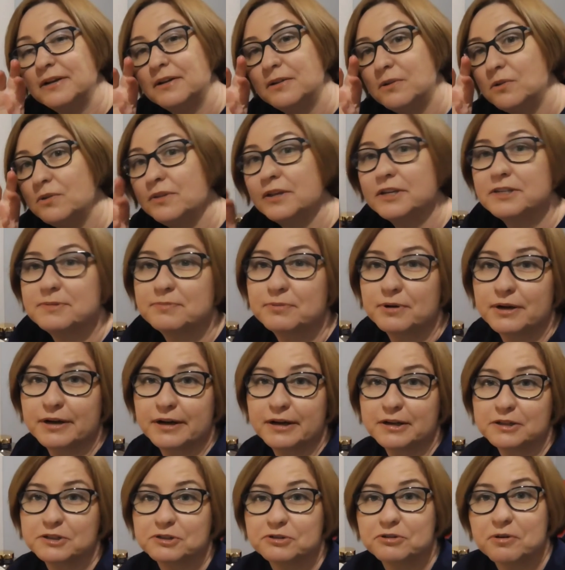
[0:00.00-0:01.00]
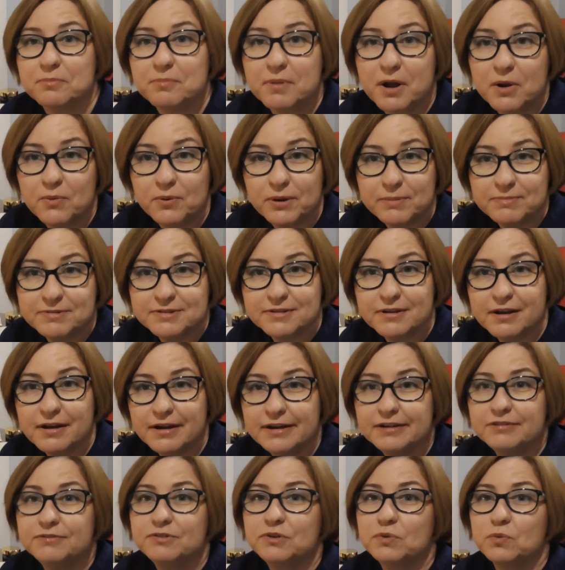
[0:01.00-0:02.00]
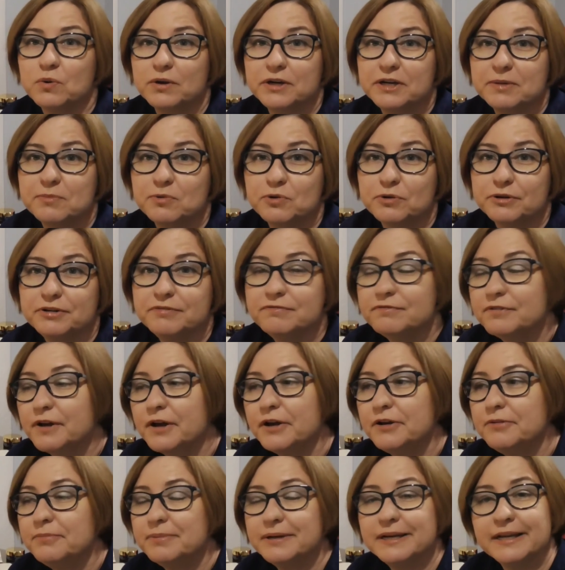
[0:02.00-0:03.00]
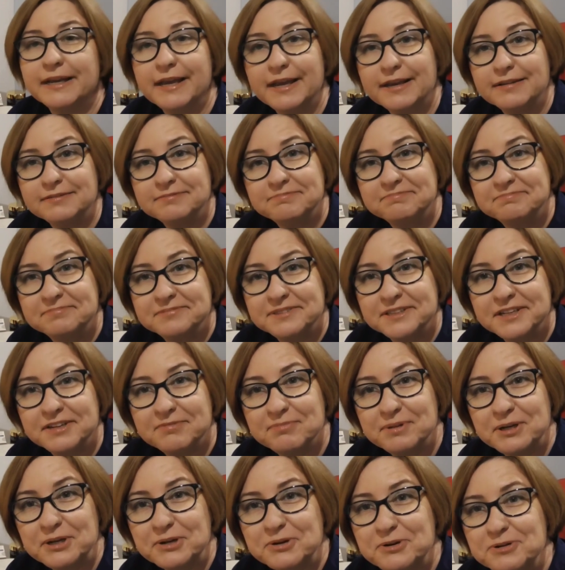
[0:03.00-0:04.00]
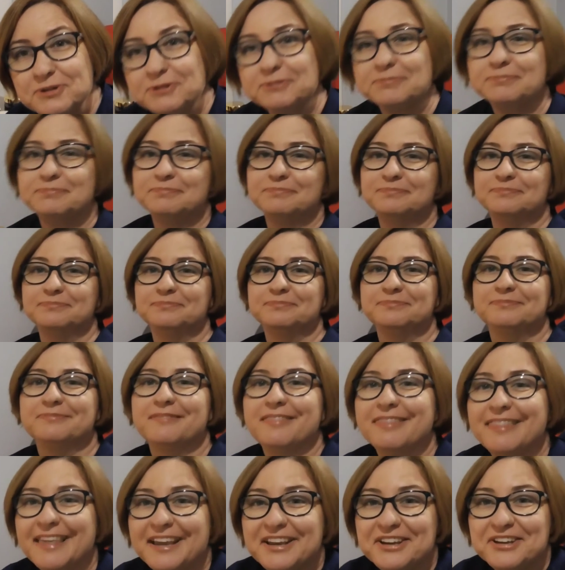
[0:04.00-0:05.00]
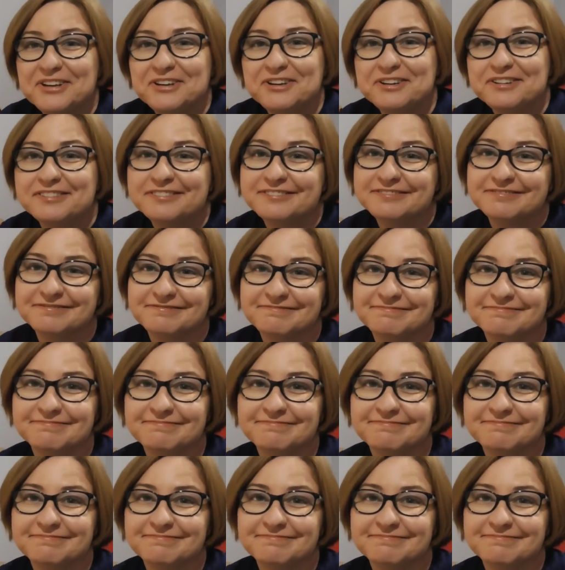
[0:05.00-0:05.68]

All those products are on my website if you want any more info. But again, give me a call. Thank you.